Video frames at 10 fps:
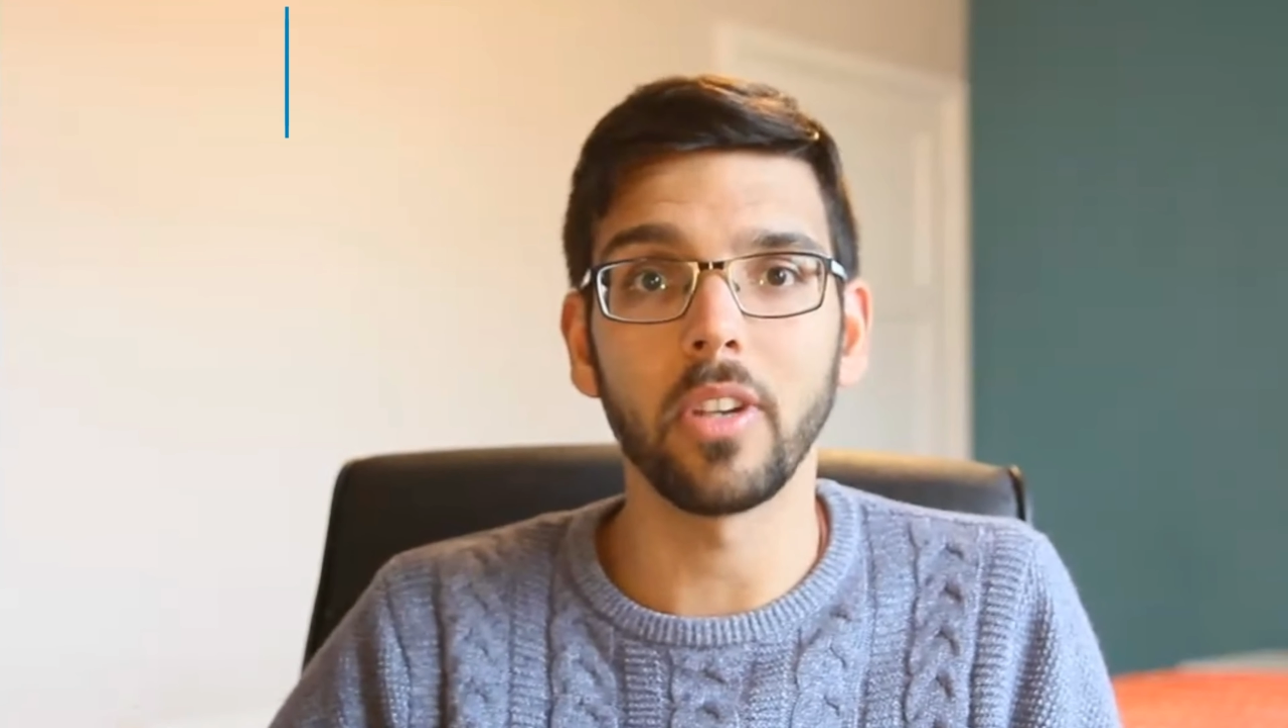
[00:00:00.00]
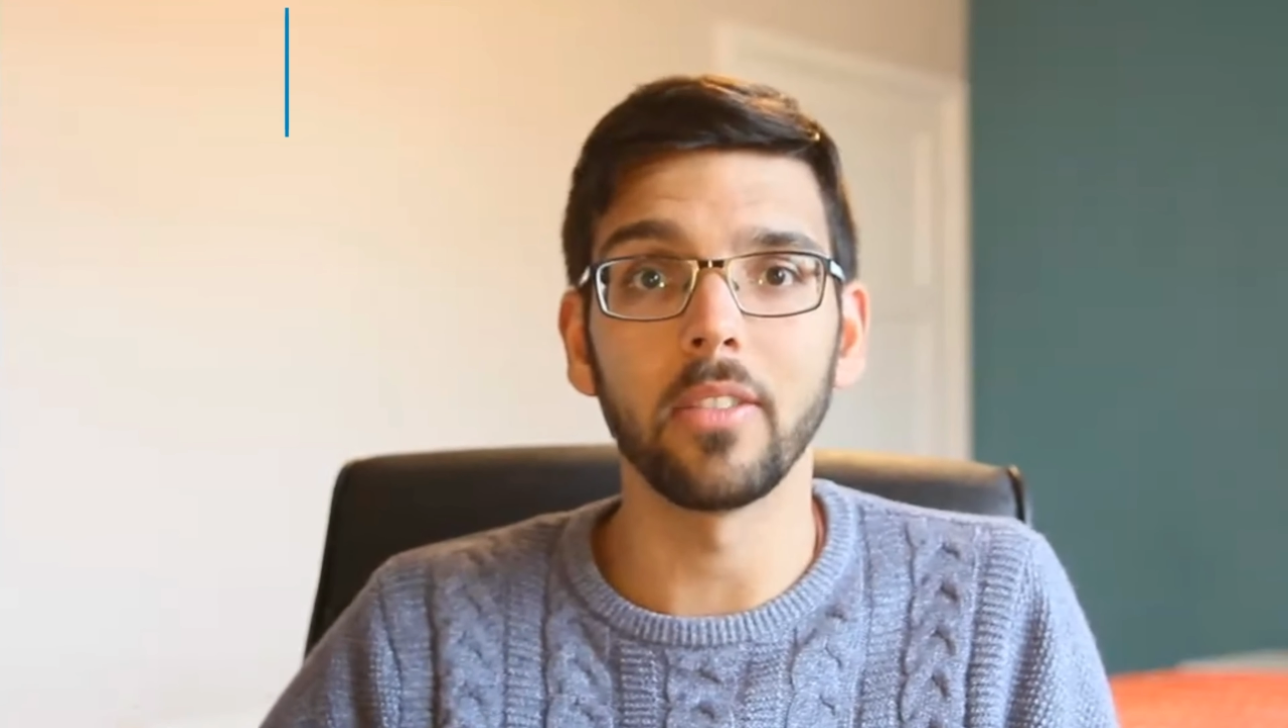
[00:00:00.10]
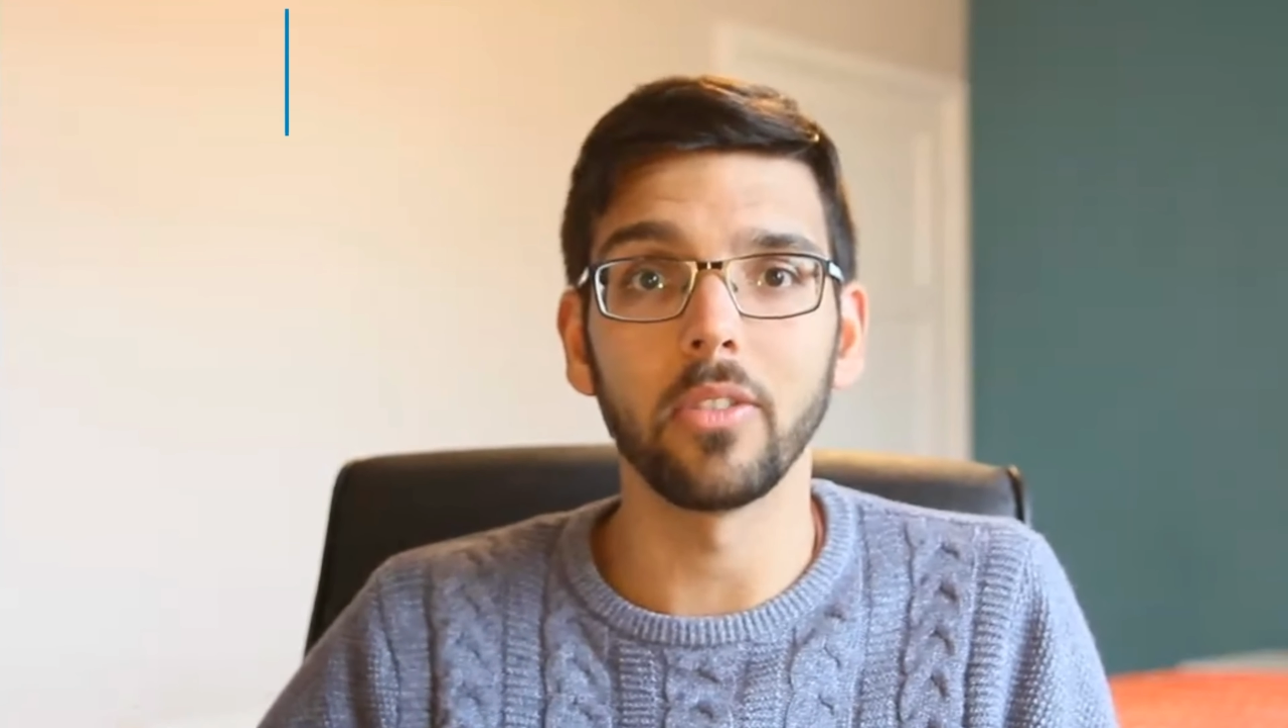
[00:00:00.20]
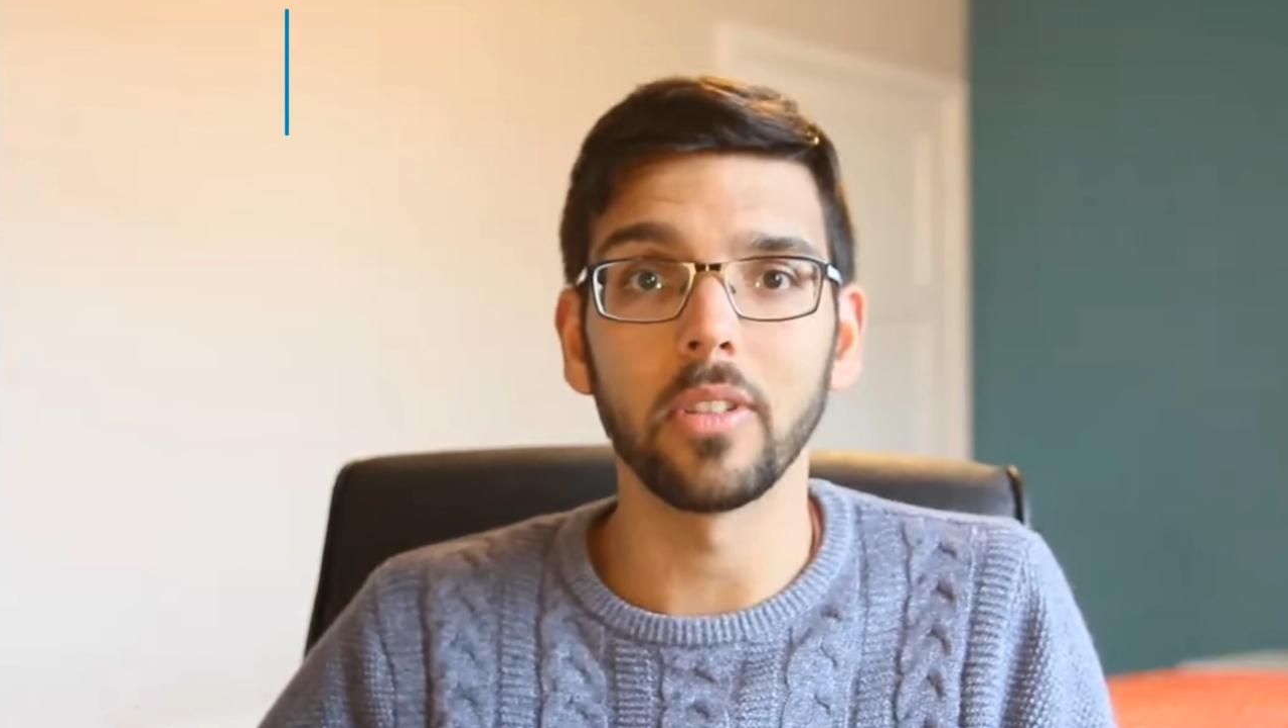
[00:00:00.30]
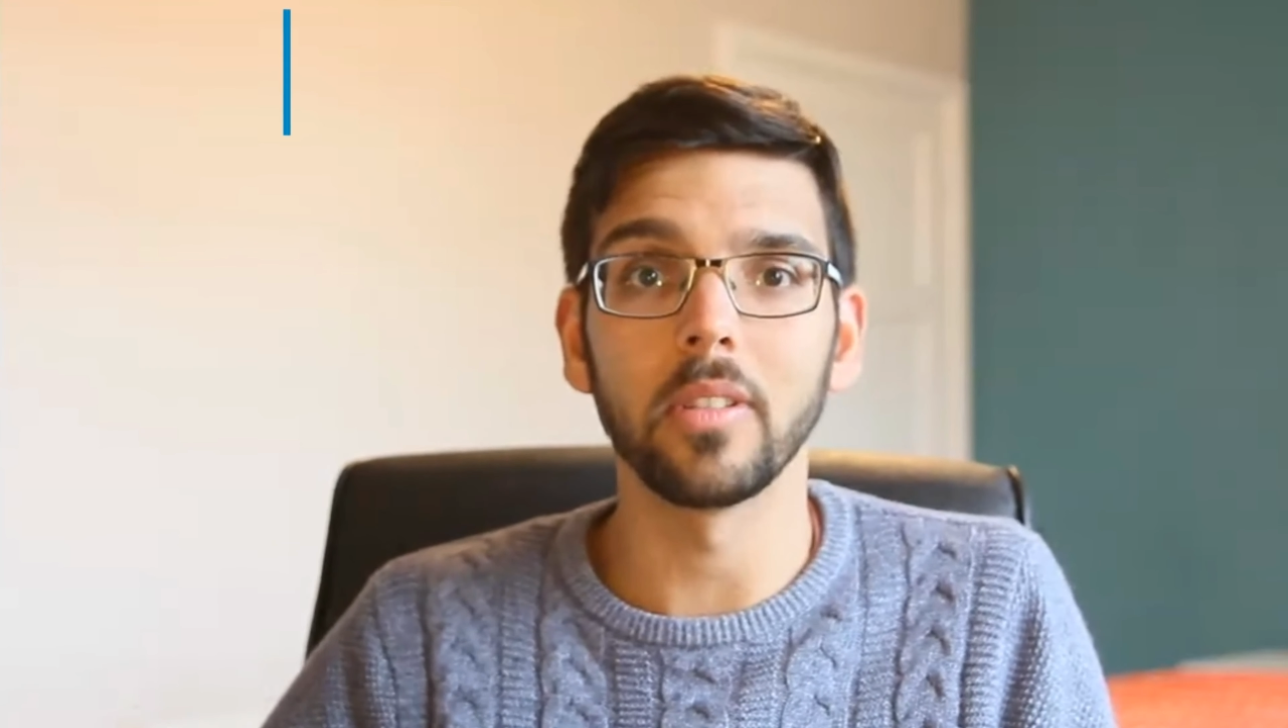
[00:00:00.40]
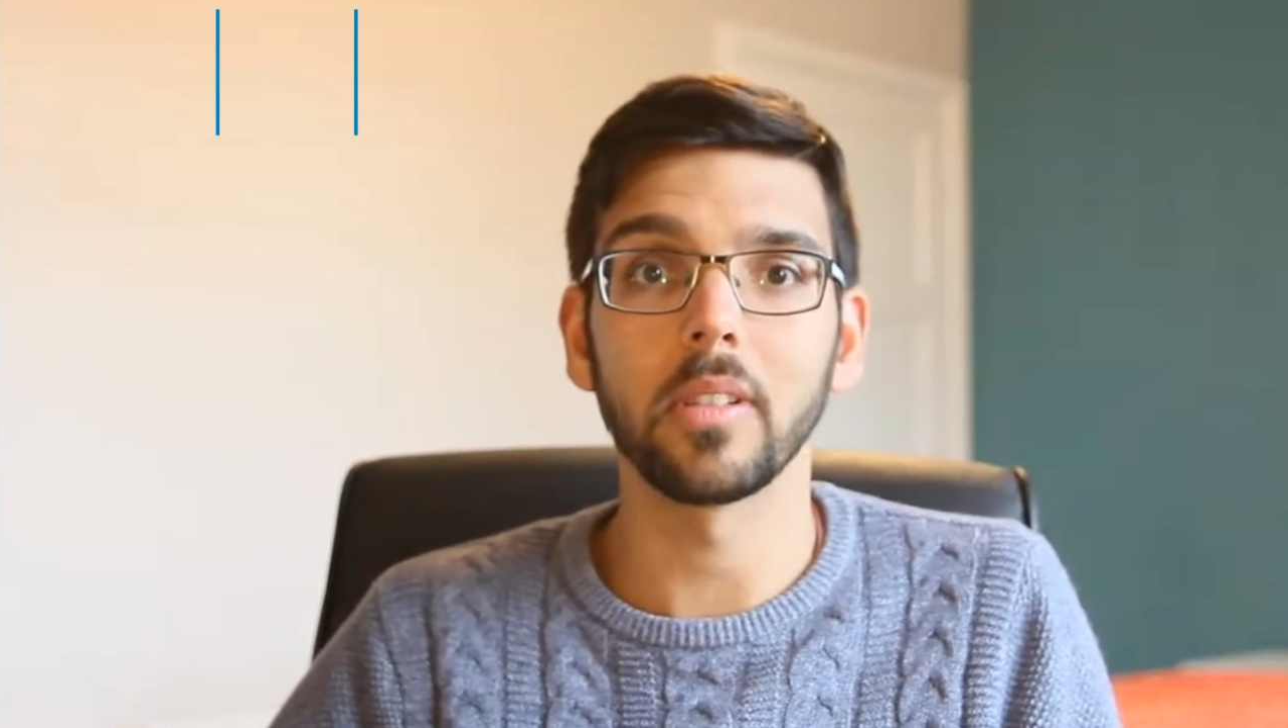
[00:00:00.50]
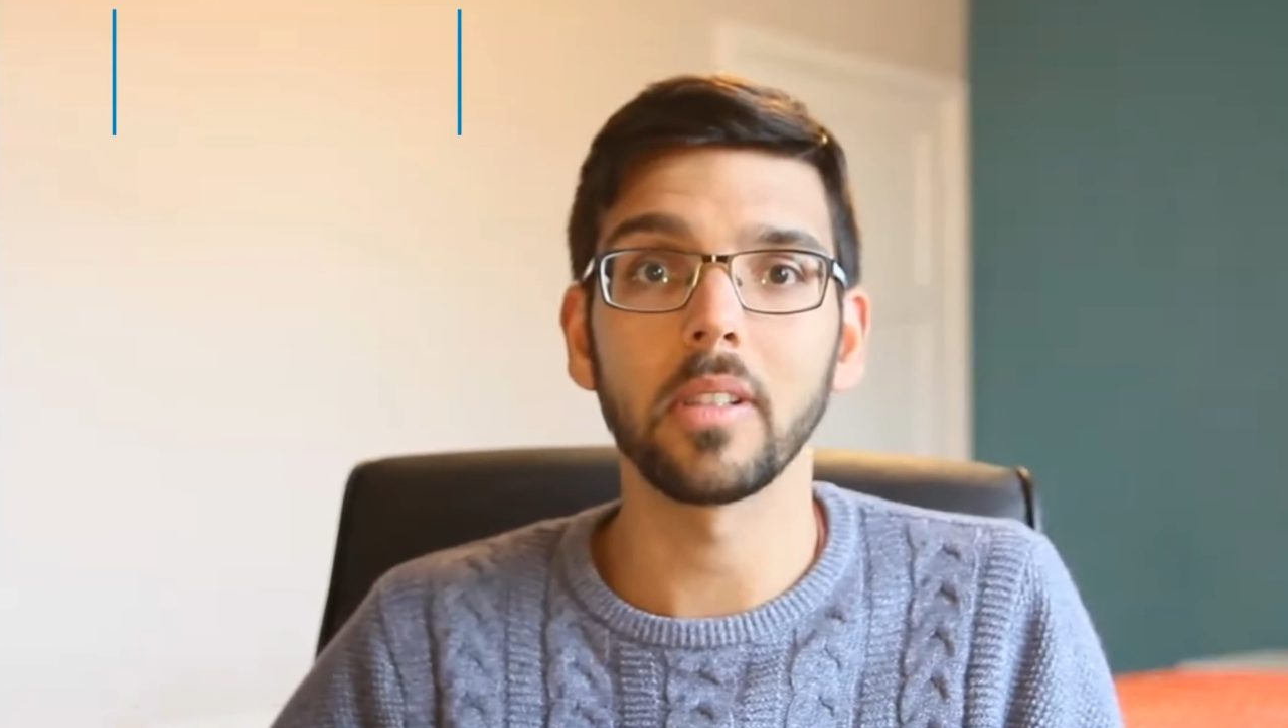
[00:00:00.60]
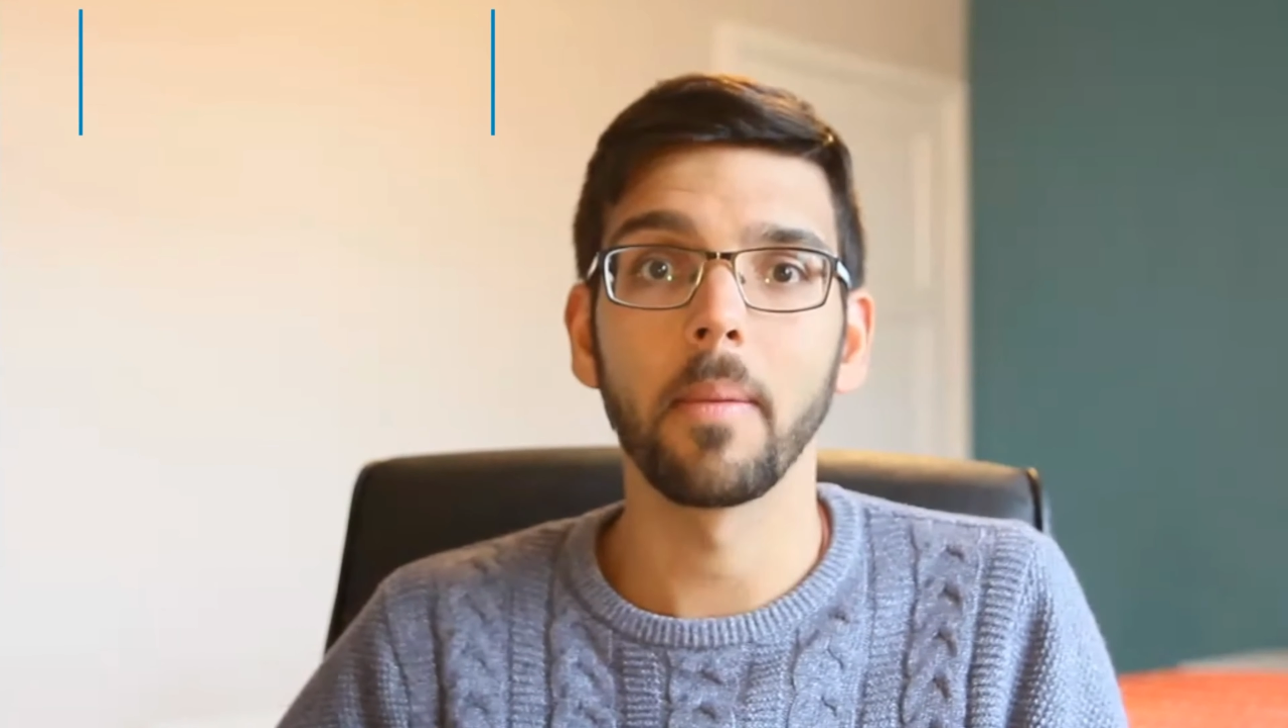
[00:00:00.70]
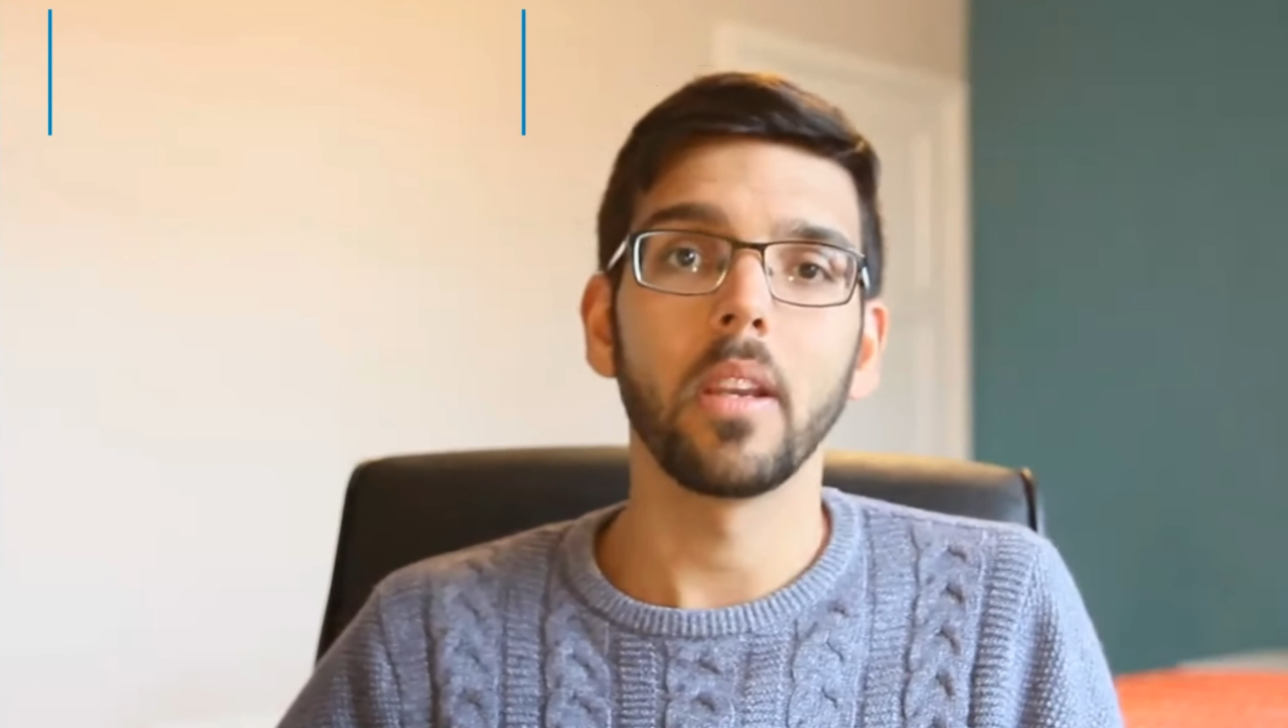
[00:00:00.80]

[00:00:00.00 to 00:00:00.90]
engines.